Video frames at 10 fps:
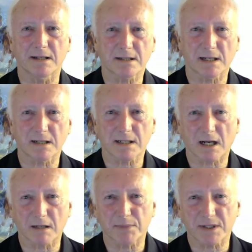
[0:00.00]
this nice
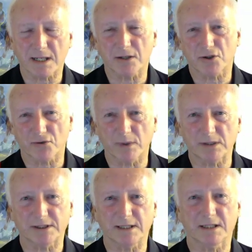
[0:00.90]
high percentage of win
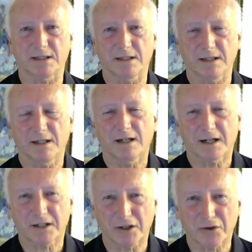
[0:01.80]
rate.
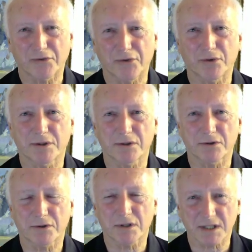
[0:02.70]
And I look forward
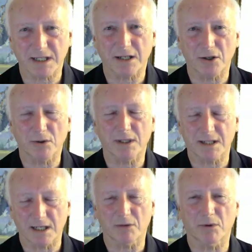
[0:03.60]
to seeing you and
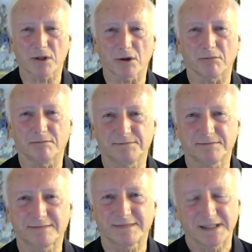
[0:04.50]
dealing with you.
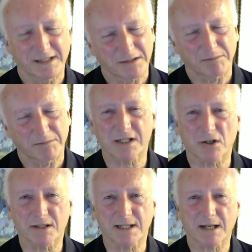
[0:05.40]
Please
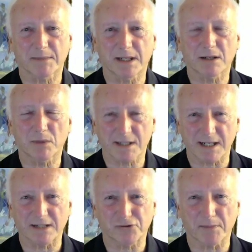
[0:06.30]
contact me and we'll
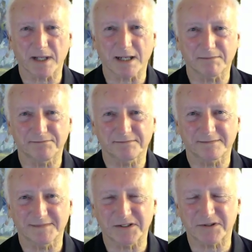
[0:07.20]
take it from there.
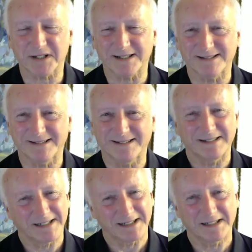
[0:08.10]
Okay.
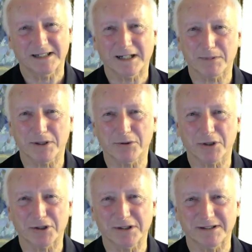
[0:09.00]
Happy New
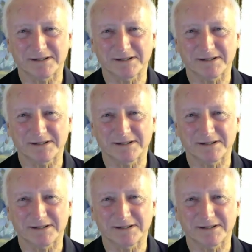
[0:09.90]
Year.